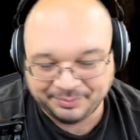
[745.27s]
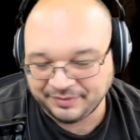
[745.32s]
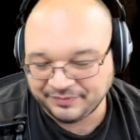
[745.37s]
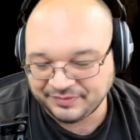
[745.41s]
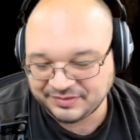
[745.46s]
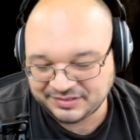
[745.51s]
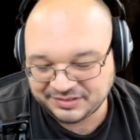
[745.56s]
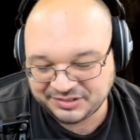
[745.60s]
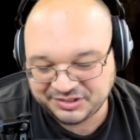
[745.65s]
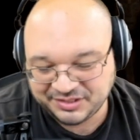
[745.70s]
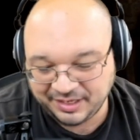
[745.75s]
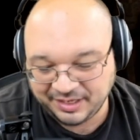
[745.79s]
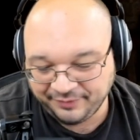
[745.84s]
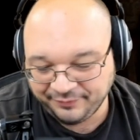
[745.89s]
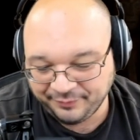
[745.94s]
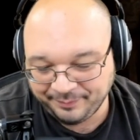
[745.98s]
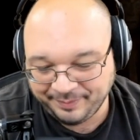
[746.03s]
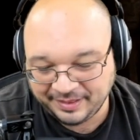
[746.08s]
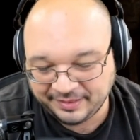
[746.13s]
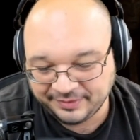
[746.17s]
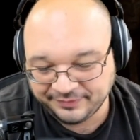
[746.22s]
levels in check for
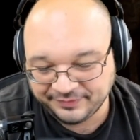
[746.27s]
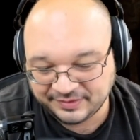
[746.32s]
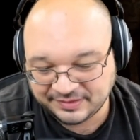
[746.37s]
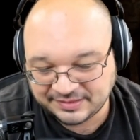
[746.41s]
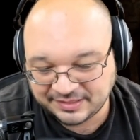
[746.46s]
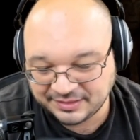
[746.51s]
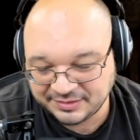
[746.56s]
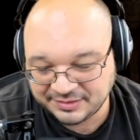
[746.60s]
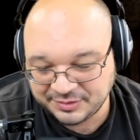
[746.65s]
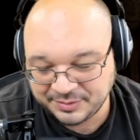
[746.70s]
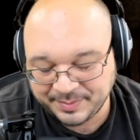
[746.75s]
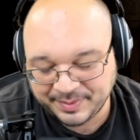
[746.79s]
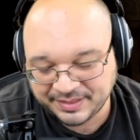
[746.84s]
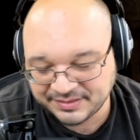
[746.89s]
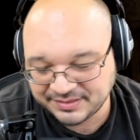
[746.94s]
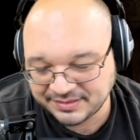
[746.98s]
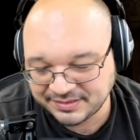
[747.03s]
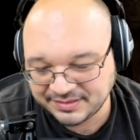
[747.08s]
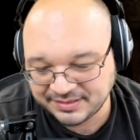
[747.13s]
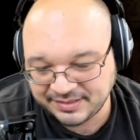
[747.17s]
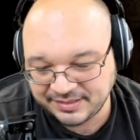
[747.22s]
Path of Exile 2
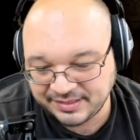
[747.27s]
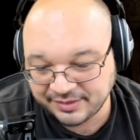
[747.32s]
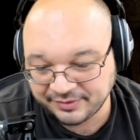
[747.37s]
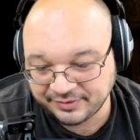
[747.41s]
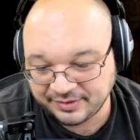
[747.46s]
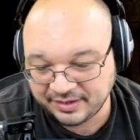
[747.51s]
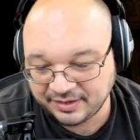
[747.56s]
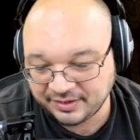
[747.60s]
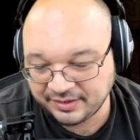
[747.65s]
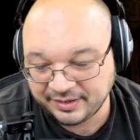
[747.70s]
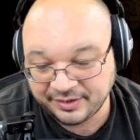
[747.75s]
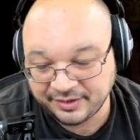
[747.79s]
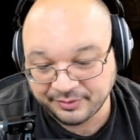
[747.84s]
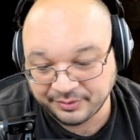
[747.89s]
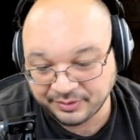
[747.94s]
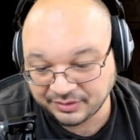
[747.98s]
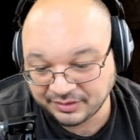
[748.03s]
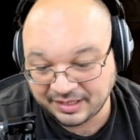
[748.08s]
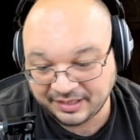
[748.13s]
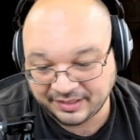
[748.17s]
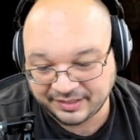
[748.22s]
because it's the year out and I know a
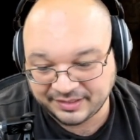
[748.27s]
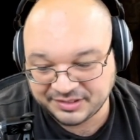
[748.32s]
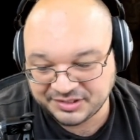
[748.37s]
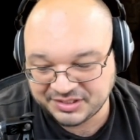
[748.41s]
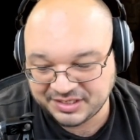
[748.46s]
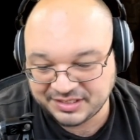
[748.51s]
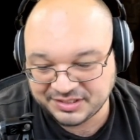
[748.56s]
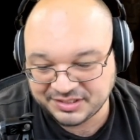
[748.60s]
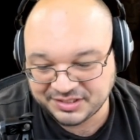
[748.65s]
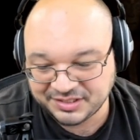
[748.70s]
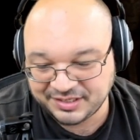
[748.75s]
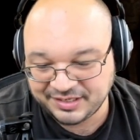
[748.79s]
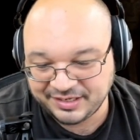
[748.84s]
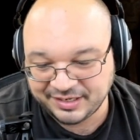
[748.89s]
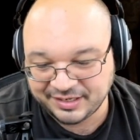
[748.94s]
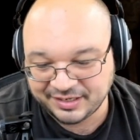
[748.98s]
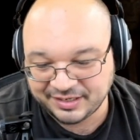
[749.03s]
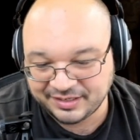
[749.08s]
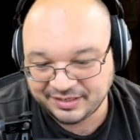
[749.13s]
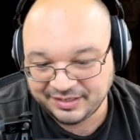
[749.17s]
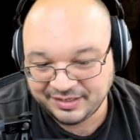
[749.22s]
lot can change in a
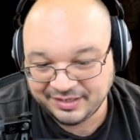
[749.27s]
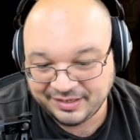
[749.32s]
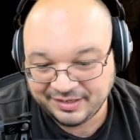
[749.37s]
year.